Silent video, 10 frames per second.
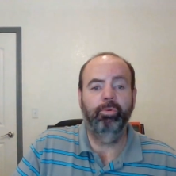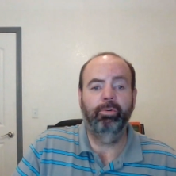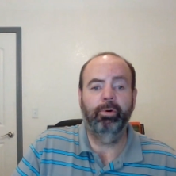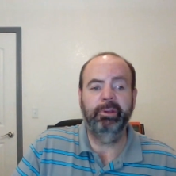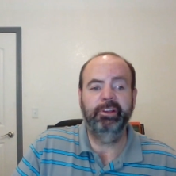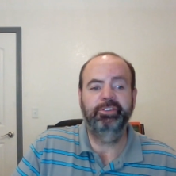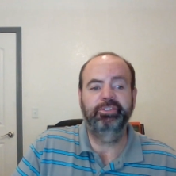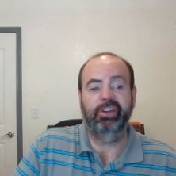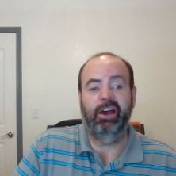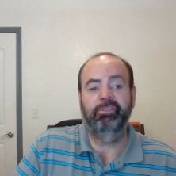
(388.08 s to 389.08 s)
will be
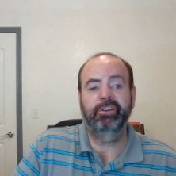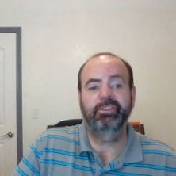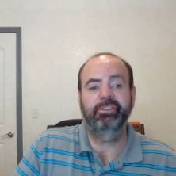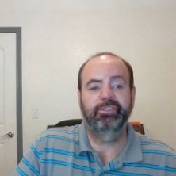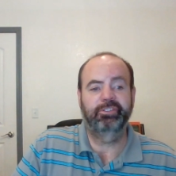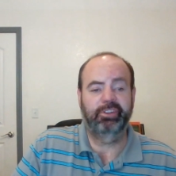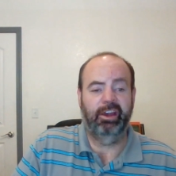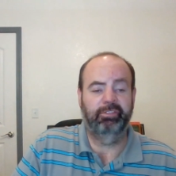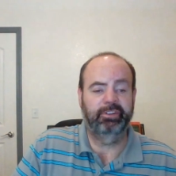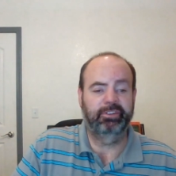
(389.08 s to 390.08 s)
seven
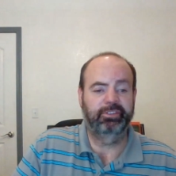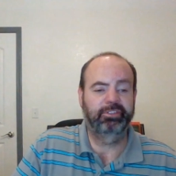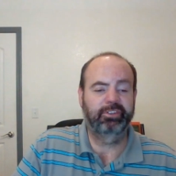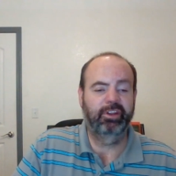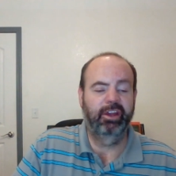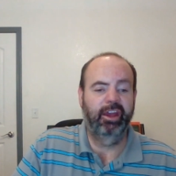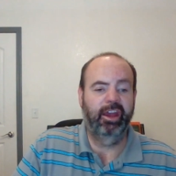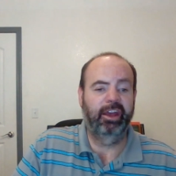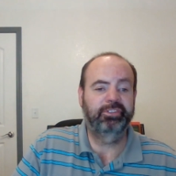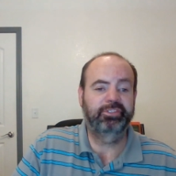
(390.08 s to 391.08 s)
sevens
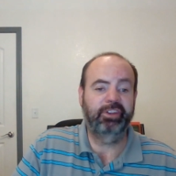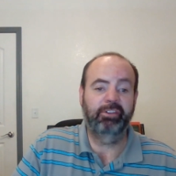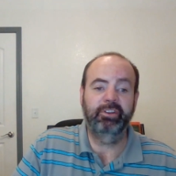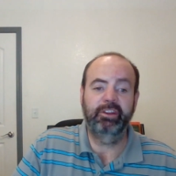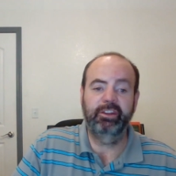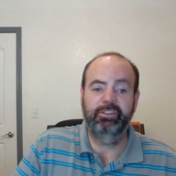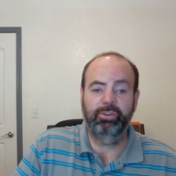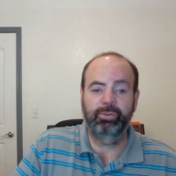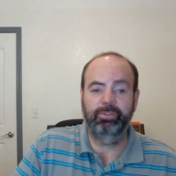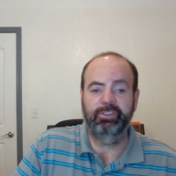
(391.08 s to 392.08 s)
and
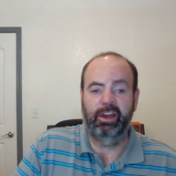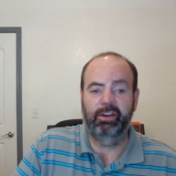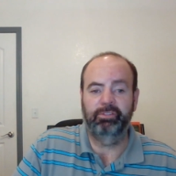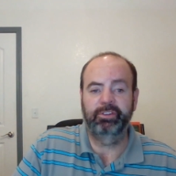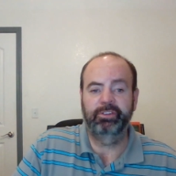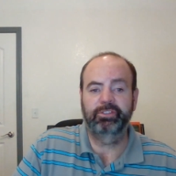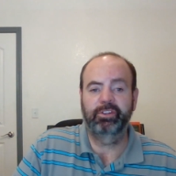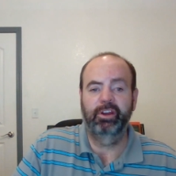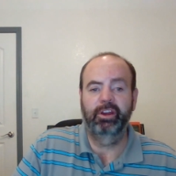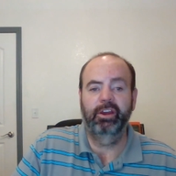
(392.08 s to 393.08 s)
seventy-two sevens.
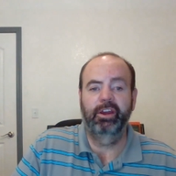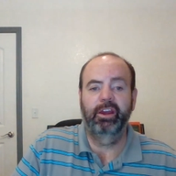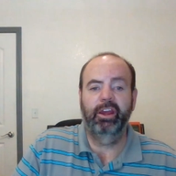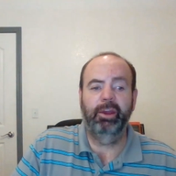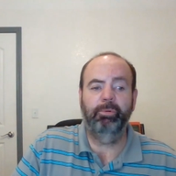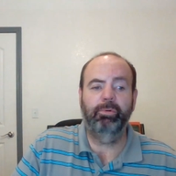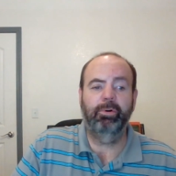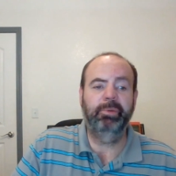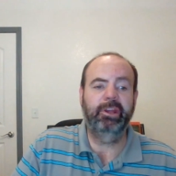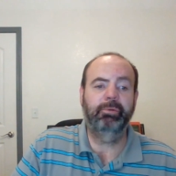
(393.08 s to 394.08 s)
It
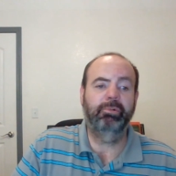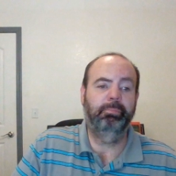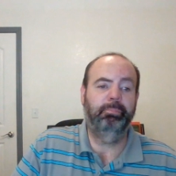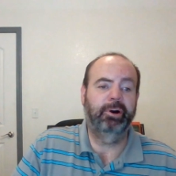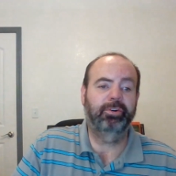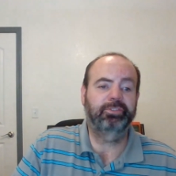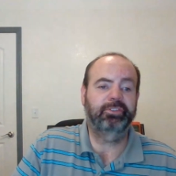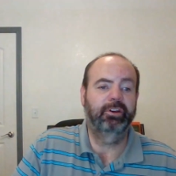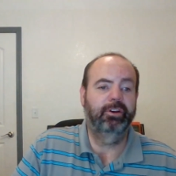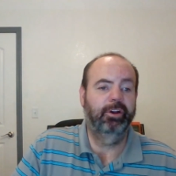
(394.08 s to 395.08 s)
will be
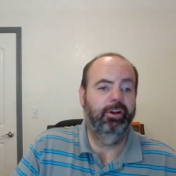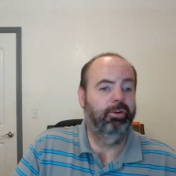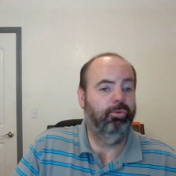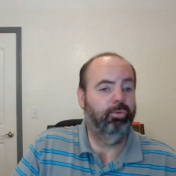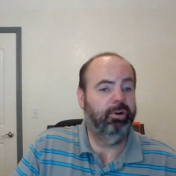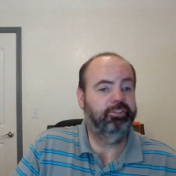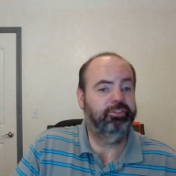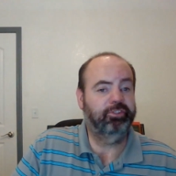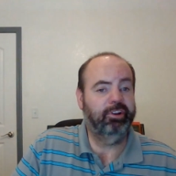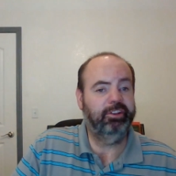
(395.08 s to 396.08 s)
rebuilt with
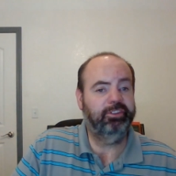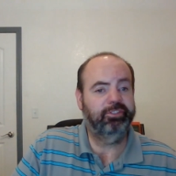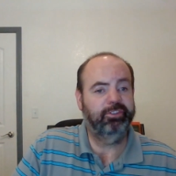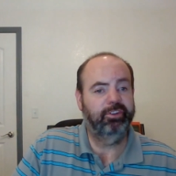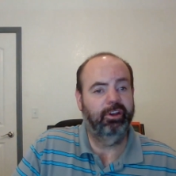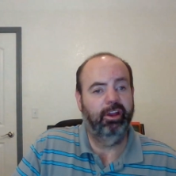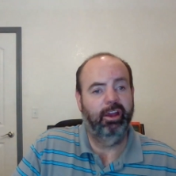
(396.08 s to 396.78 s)
streets